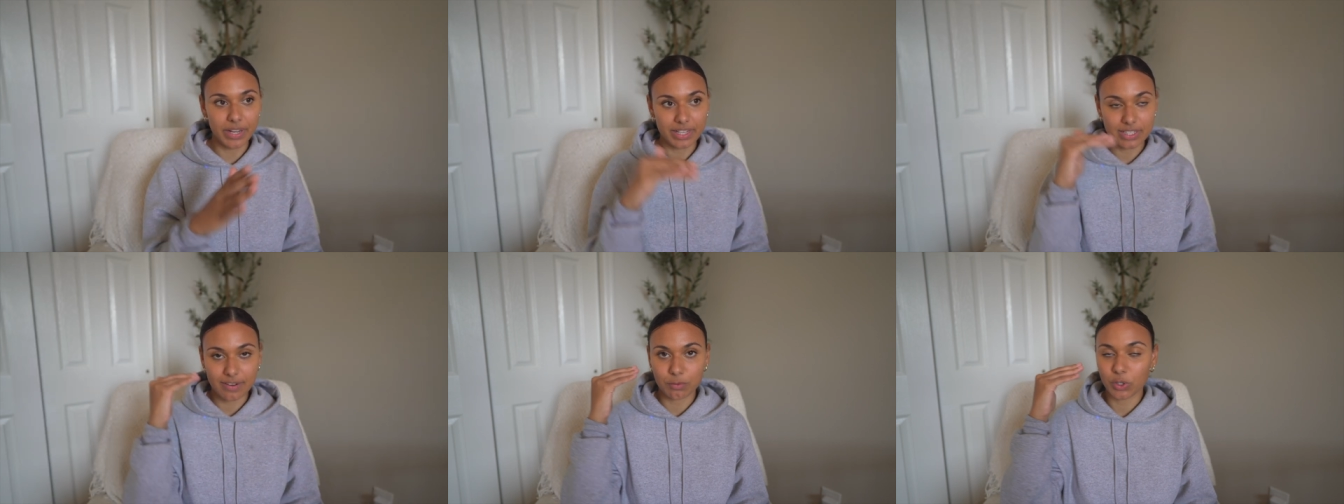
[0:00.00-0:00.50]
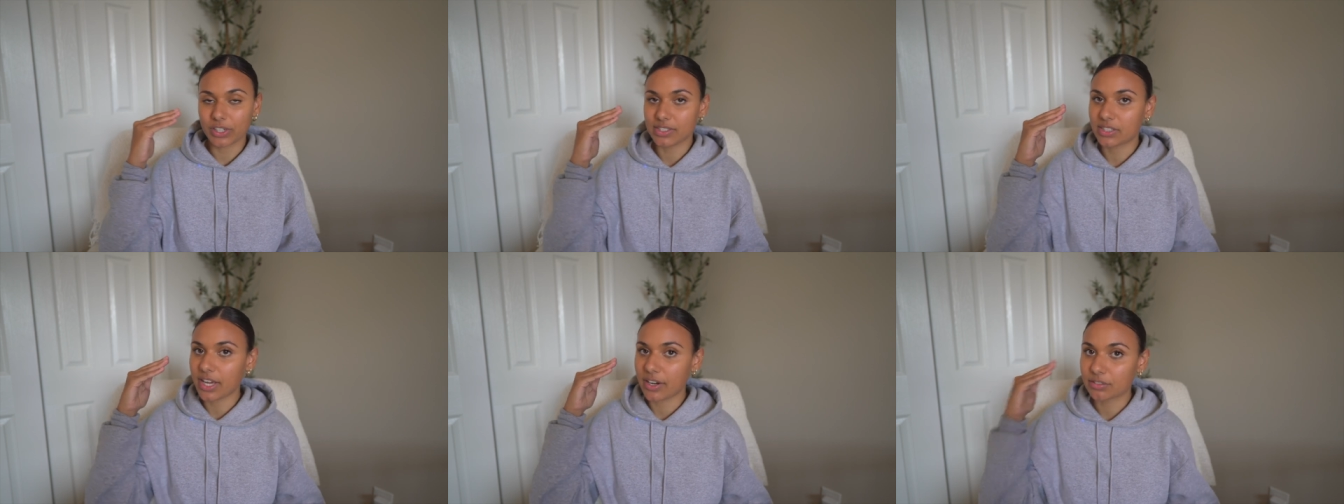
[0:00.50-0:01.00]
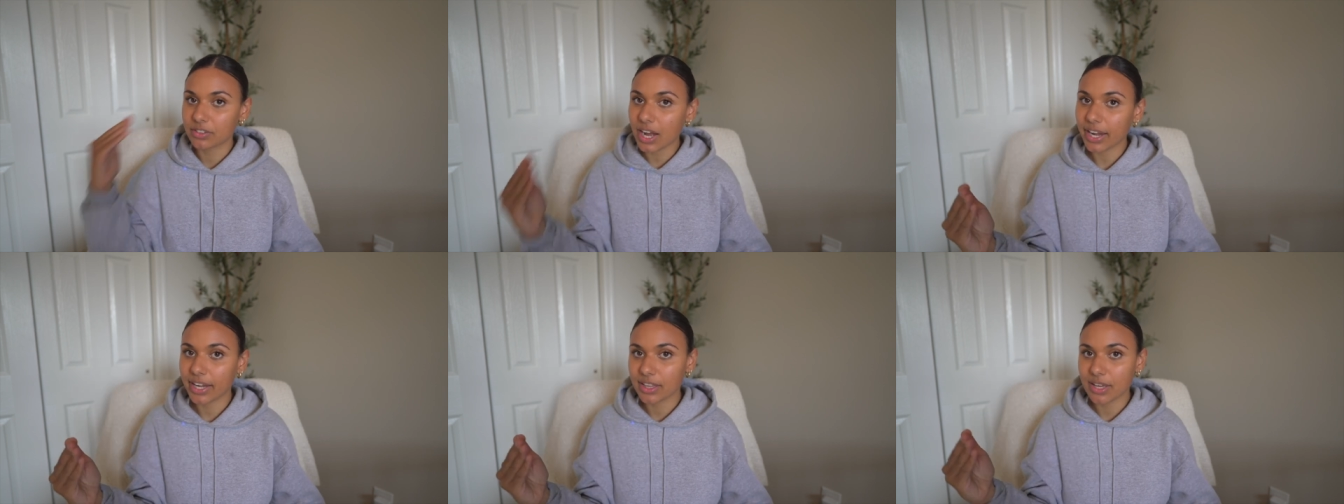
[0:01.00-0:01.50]
except for instead of
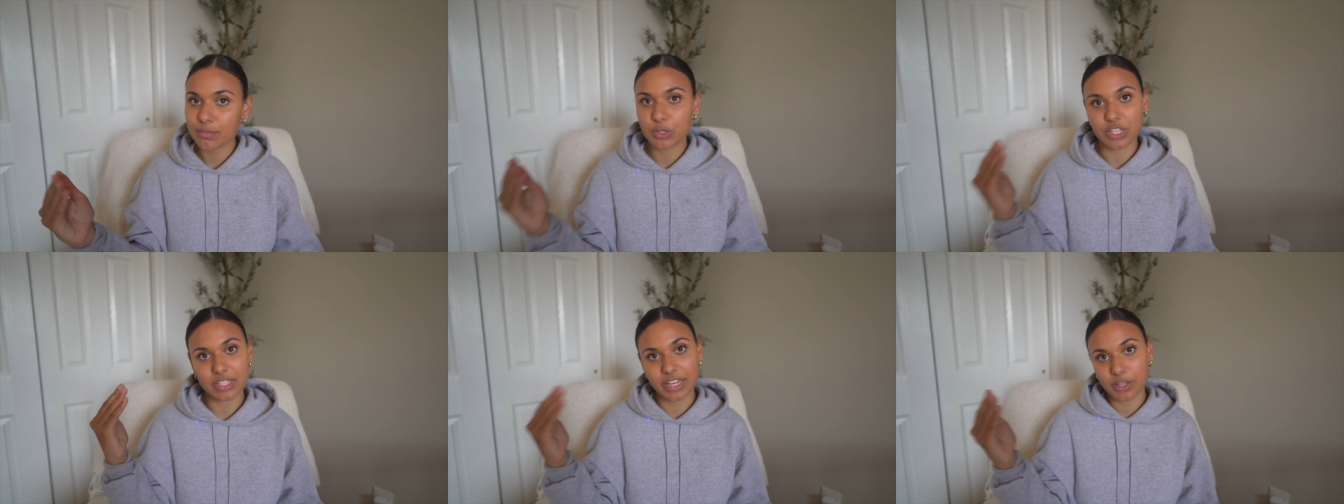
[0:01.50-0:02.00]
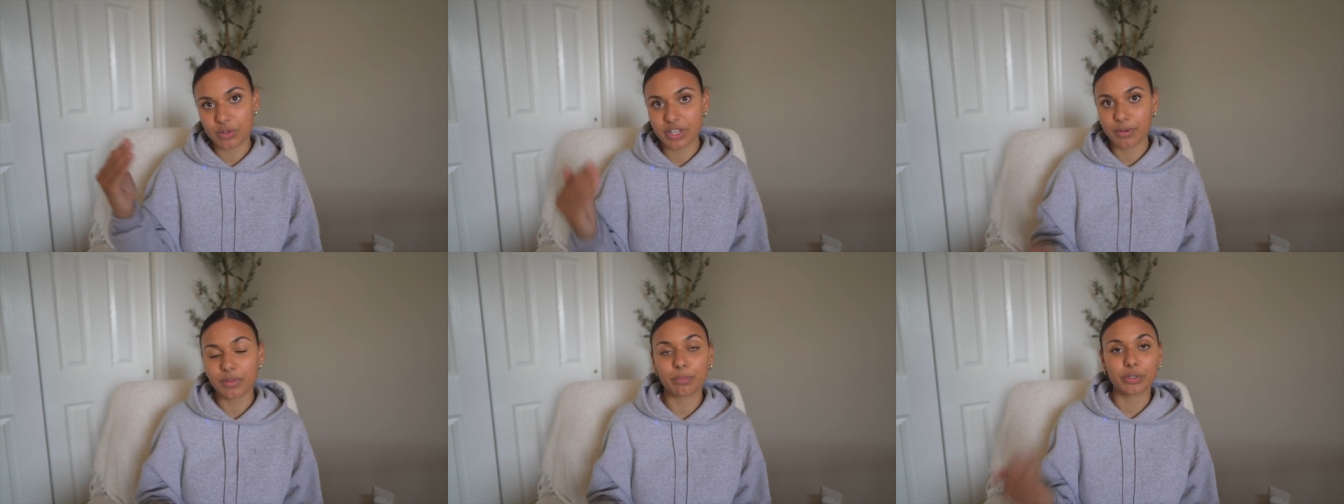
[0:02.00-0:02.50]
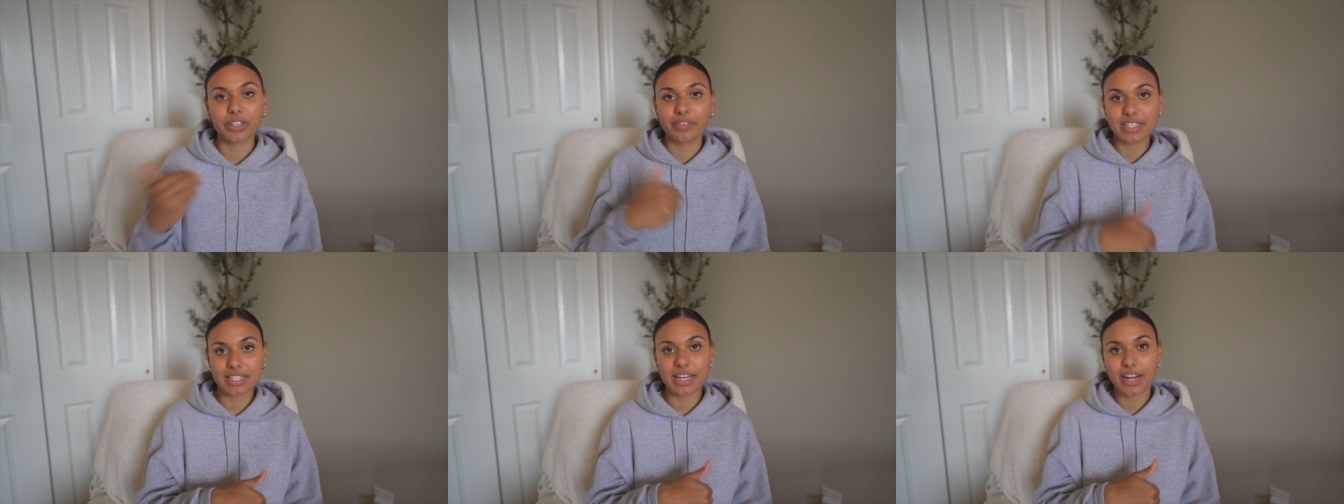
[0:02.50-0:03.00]
rocking them, just like you did the
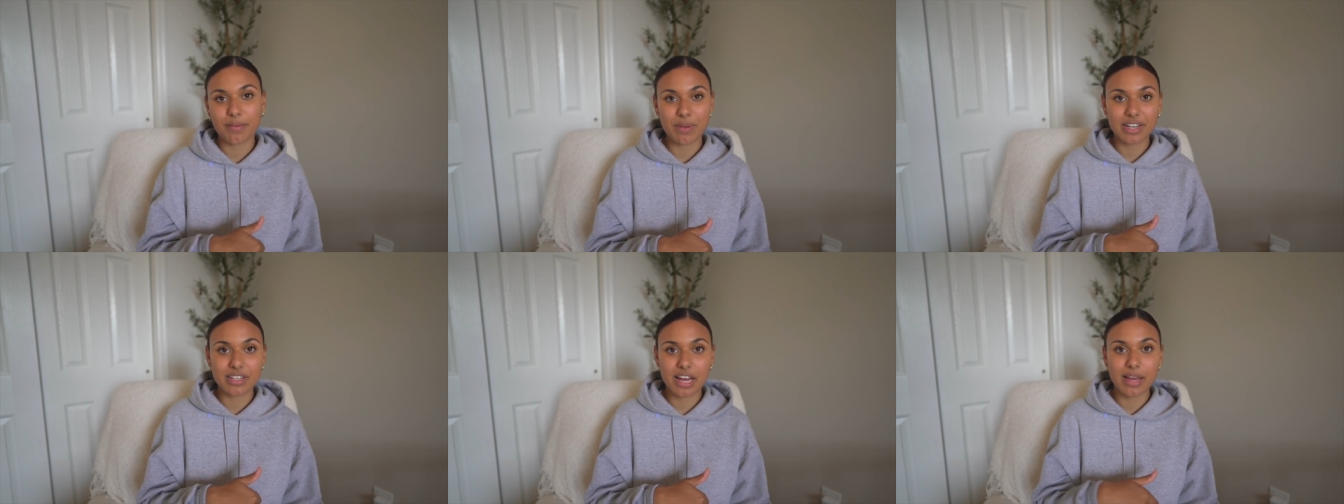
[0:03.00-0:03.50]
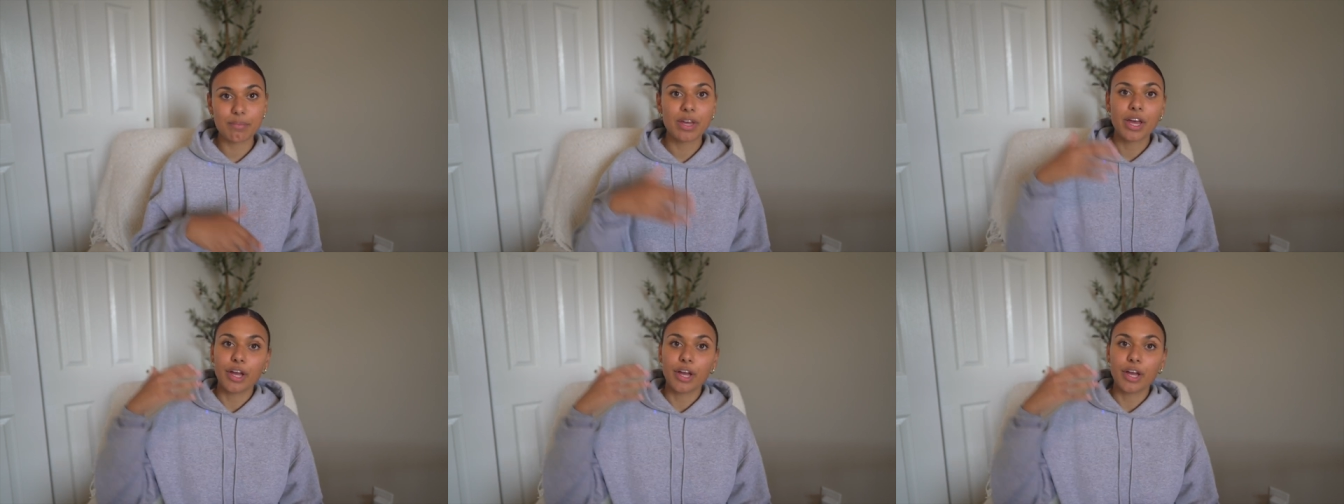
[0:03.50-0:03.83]
previous night at bedtime,